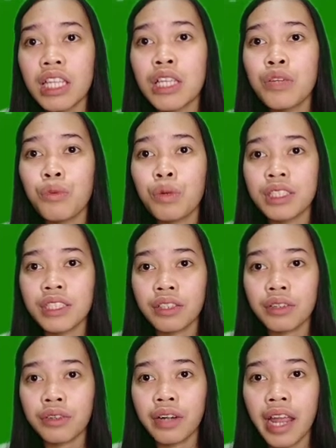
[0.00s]
He was
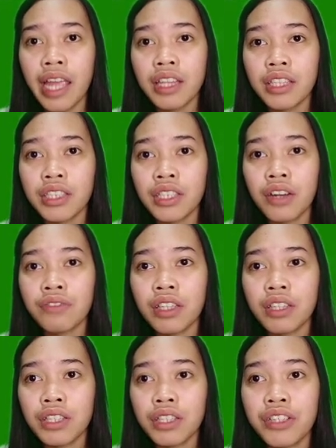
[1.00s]
the creator of
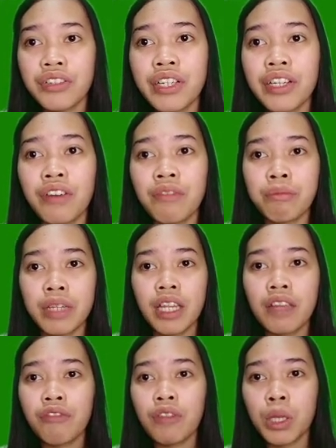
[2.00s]
the theory of
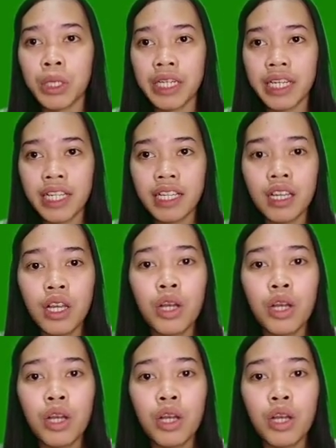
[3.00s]
meaningful learning,